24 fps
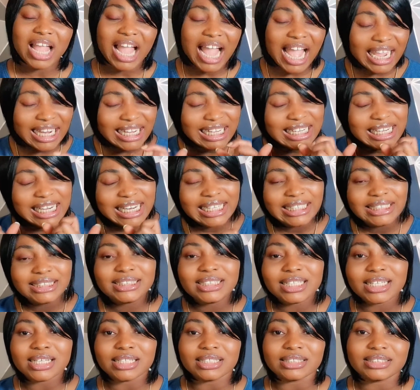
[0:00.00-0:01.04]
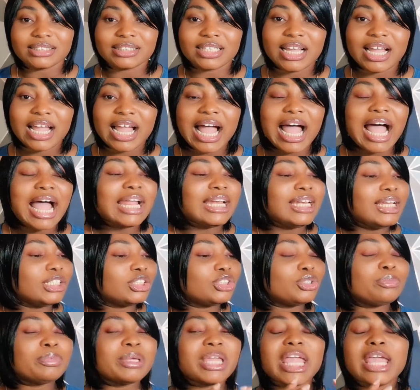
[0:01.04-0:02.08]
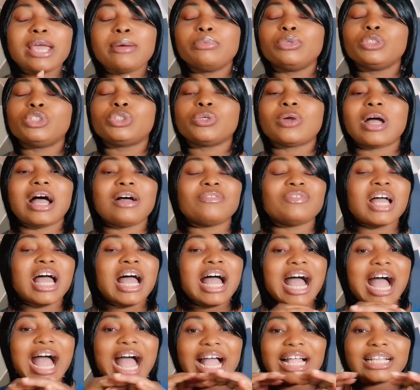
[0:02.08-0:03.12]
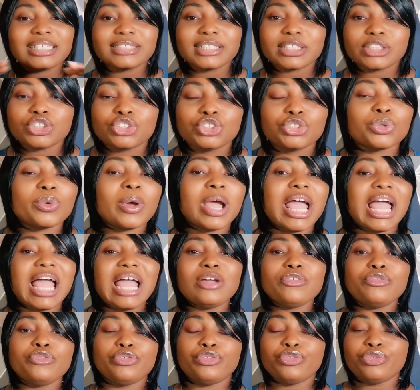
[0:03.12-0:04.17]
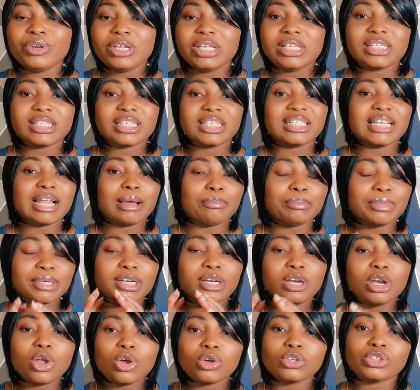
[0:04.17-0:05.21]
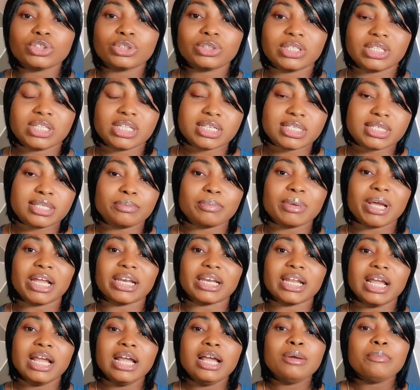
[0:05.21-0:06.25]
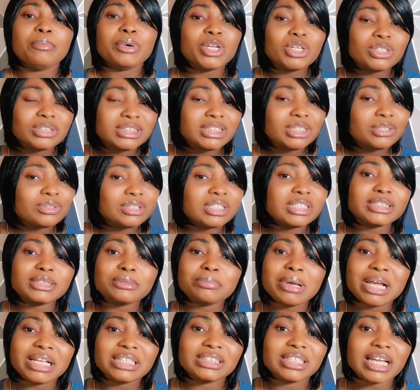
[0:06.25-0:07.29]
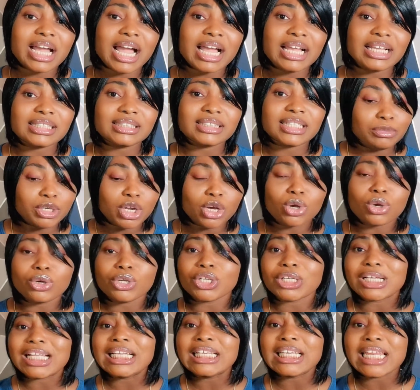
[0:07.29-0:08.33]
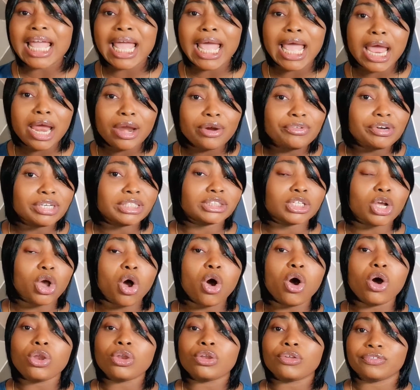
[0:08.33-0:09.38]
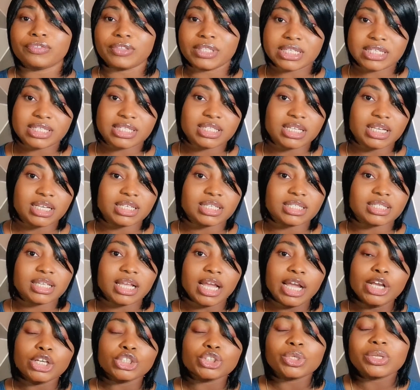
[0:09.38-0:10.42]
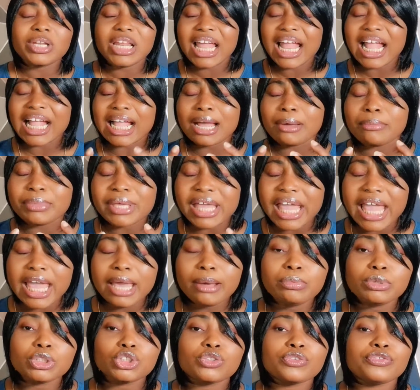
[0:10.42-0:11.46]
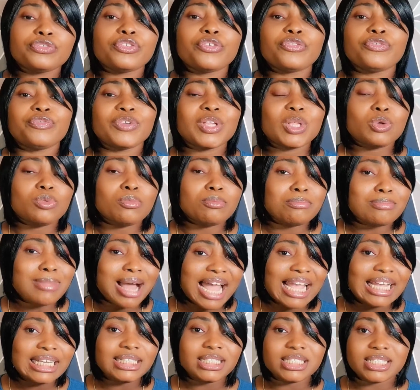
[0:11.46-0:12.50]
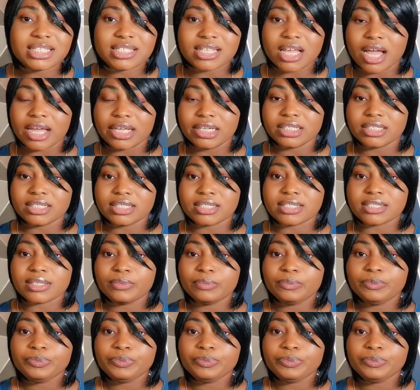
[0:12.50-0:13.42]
I need this. I need to be able to have access to everything that belongs to this man. But until this man dies, I'm not going to inherit all of these things so that I can be able to fulfill my desires.